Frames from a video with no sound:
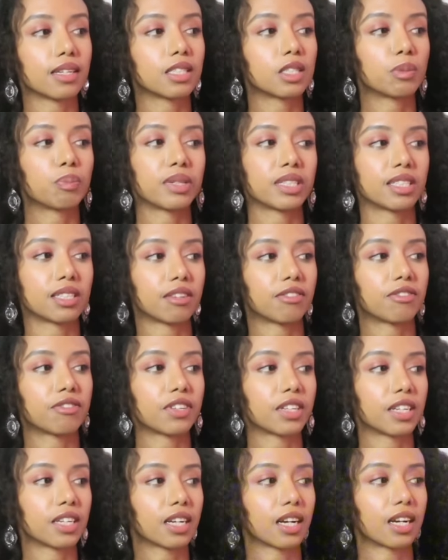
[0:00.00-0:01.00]

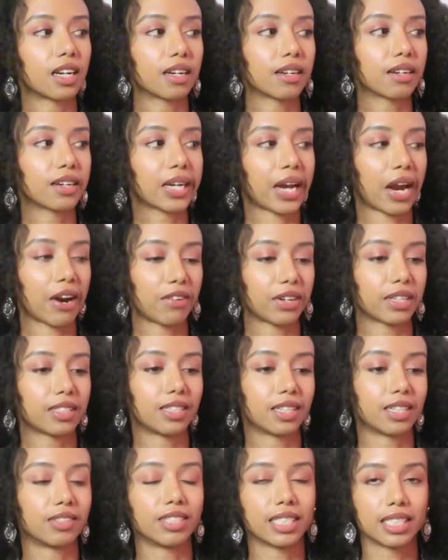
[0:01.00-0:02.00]
specific
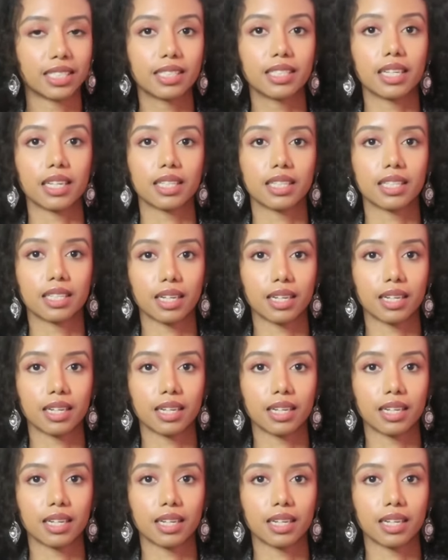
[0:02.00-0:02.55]
characteristic